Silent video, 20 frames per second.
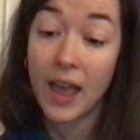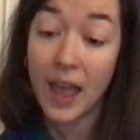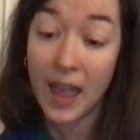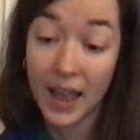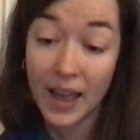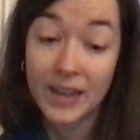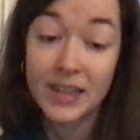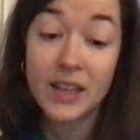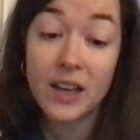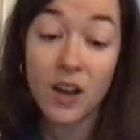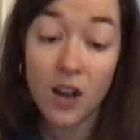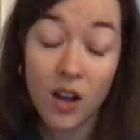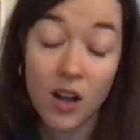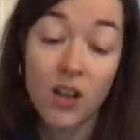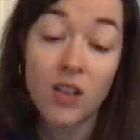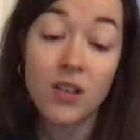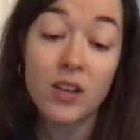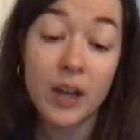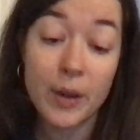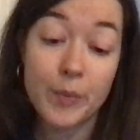it
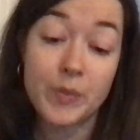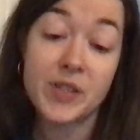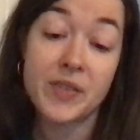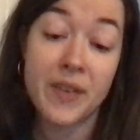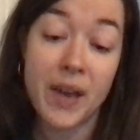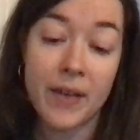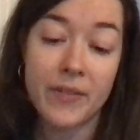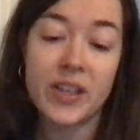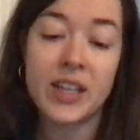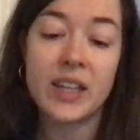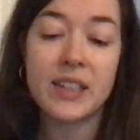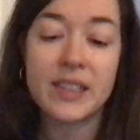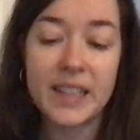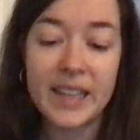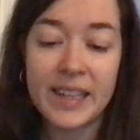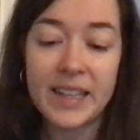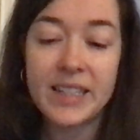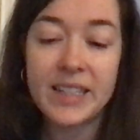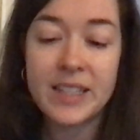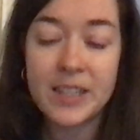all comes of having a
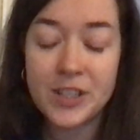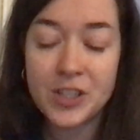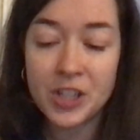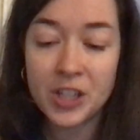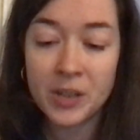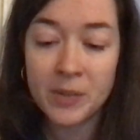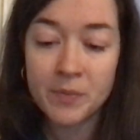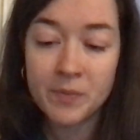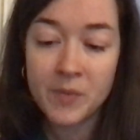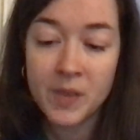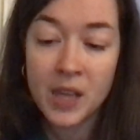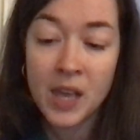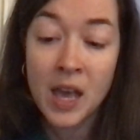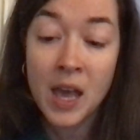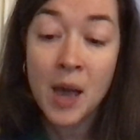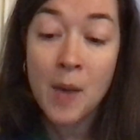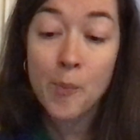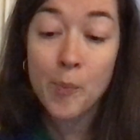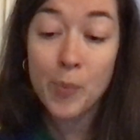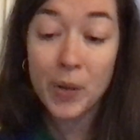lady teacher.
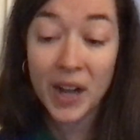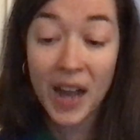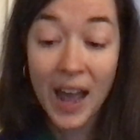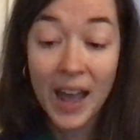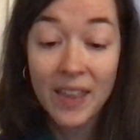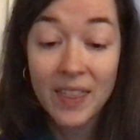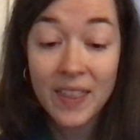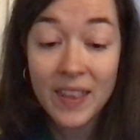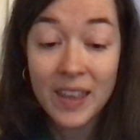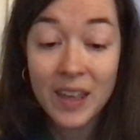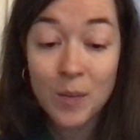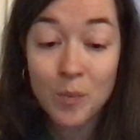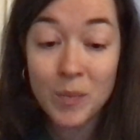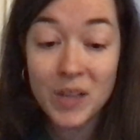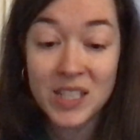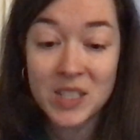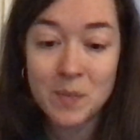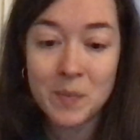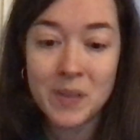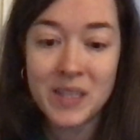But I think it
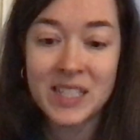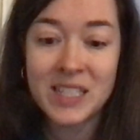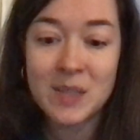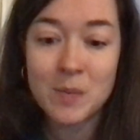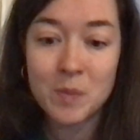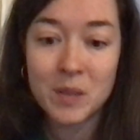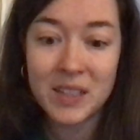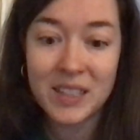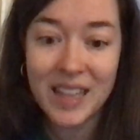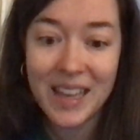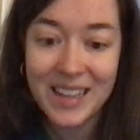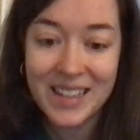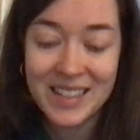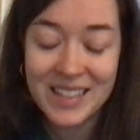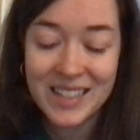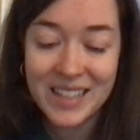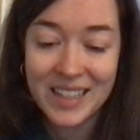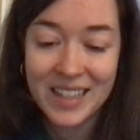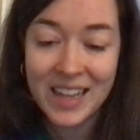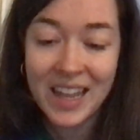must be
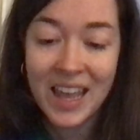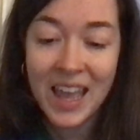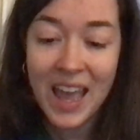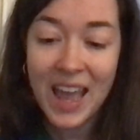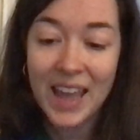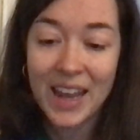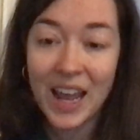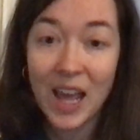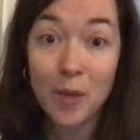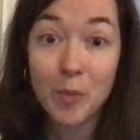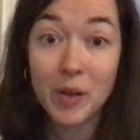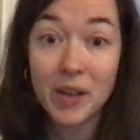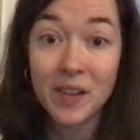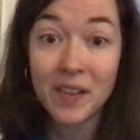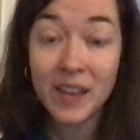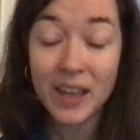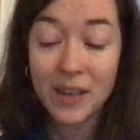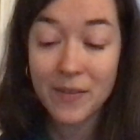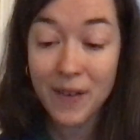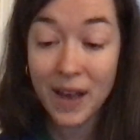splendid, and I
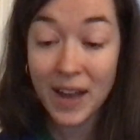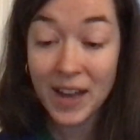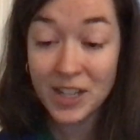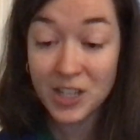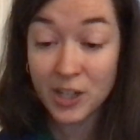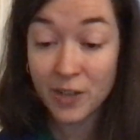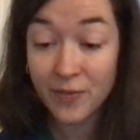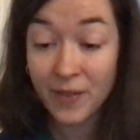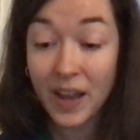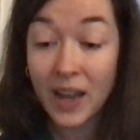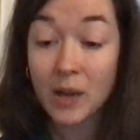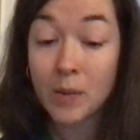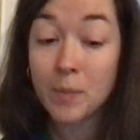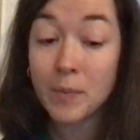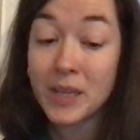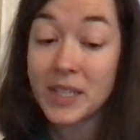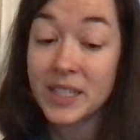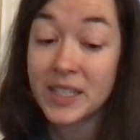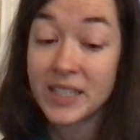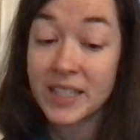believe I shall find
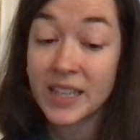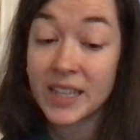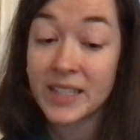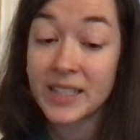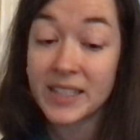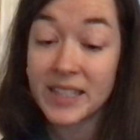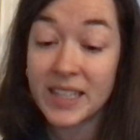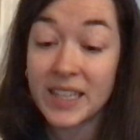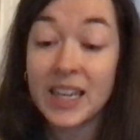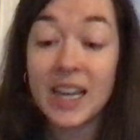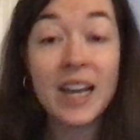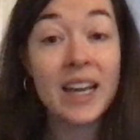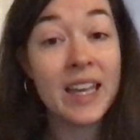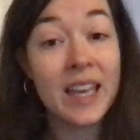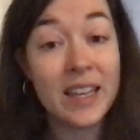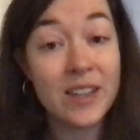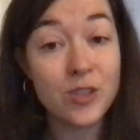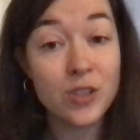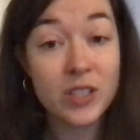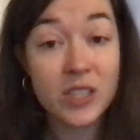Miss Stacy a
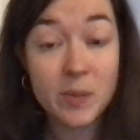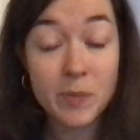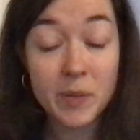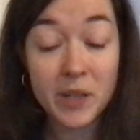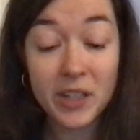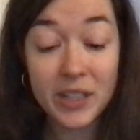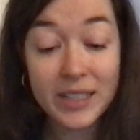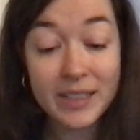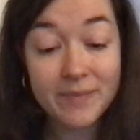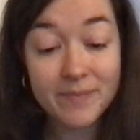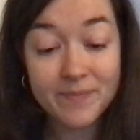kindred spirit.